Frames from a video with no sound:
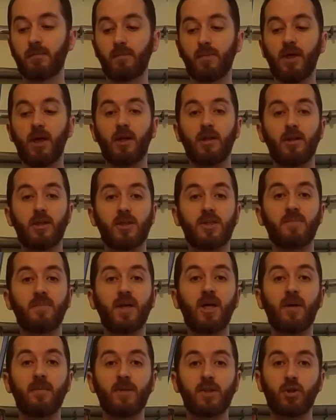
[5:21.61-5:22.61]
It doesn't
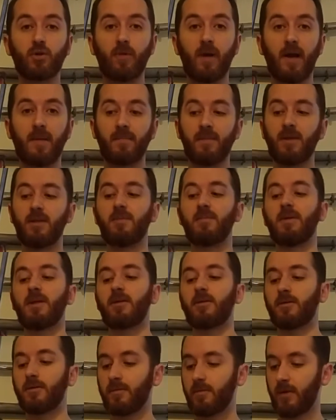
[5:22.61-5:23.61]
become trapped in the
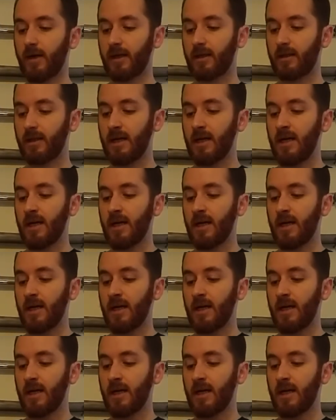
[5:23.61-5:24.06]
middle, right?